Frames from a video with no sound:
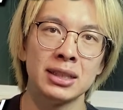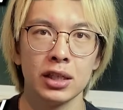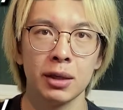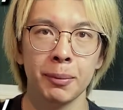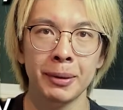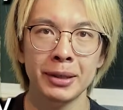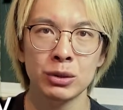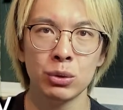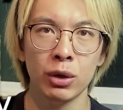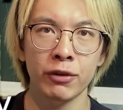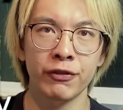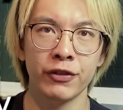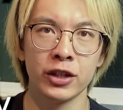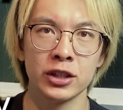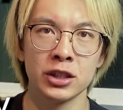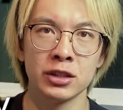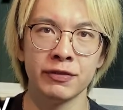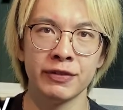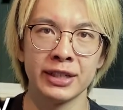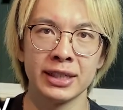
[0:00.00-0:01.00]
Compared to our
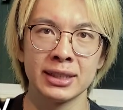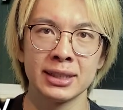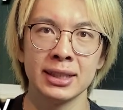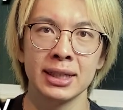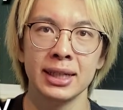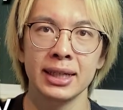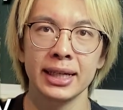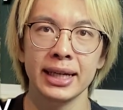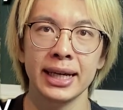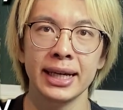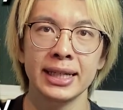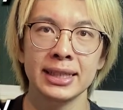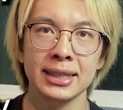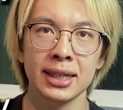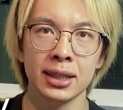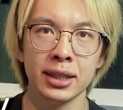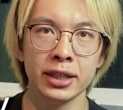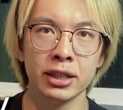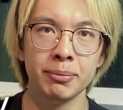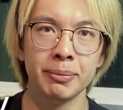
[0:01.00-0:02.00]
first fix, it is a
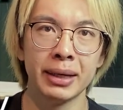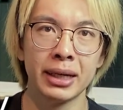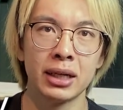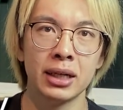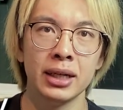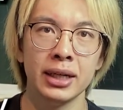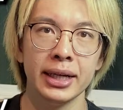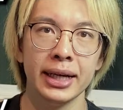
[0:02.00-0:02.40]
little better.